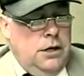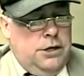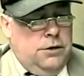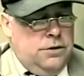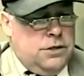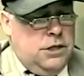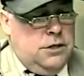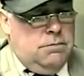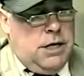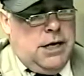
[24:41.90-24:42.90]
You can see
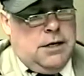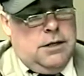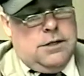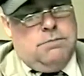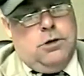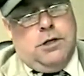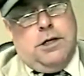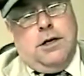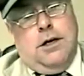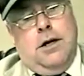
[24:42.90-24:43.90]
in the back of this book
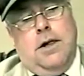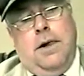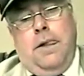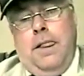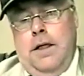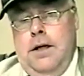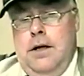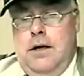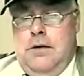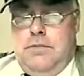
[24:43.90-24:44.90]
here,
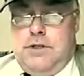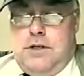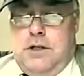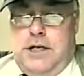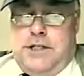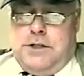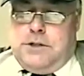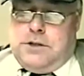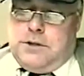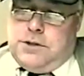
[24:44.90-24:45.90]
Mr. Glacier
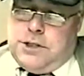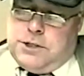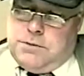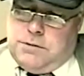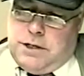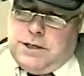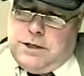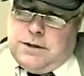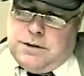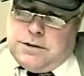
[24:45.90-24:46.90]
took the judgment right here.